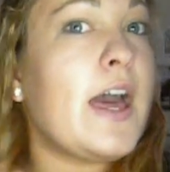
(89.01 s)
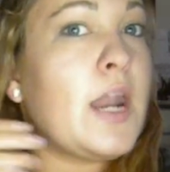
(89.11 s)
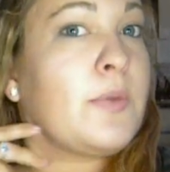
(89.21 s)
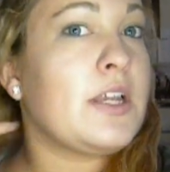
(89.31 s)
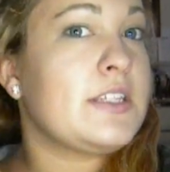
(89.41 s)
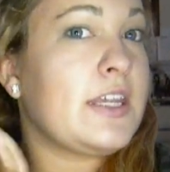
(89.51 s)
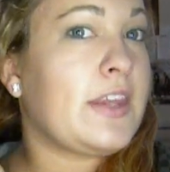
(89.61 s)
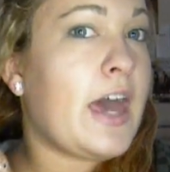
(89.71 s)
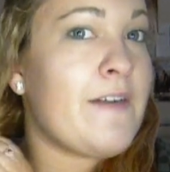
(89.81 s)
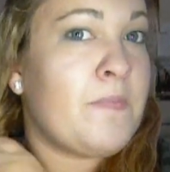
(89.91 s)
and I'm going to
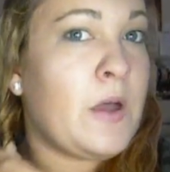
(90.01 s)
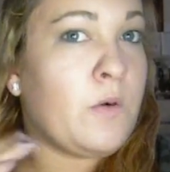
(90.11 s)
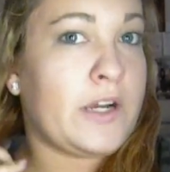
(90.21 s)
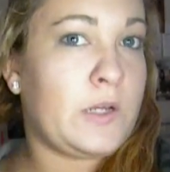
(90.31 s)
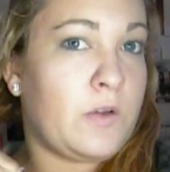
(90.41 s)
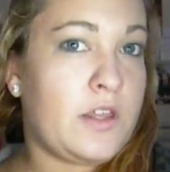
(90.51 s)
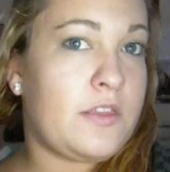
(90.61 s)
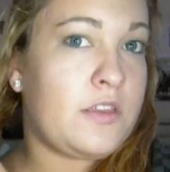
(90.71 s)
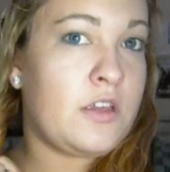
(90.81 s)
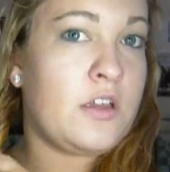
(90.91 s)
take the half I'm not working with,